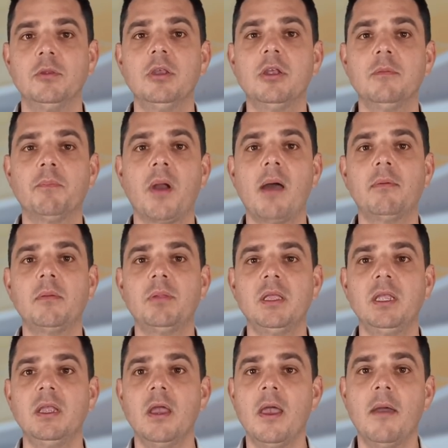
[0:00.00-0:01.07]
You could
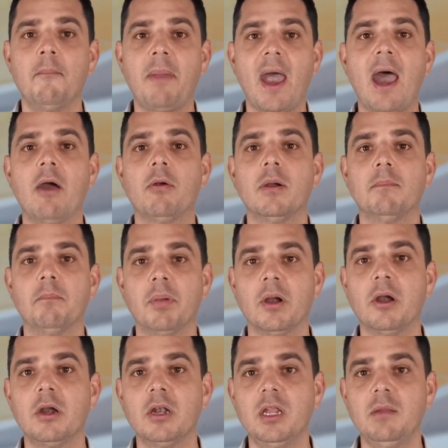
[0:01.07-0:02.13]
probably power
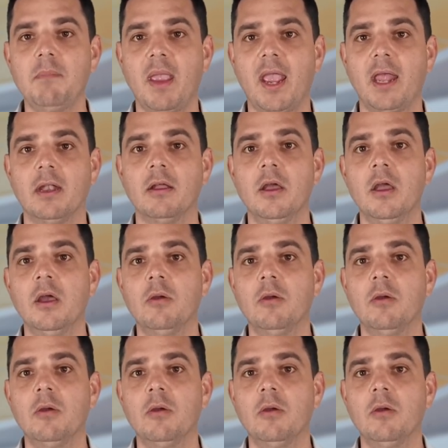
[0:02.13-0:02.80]
Burning Man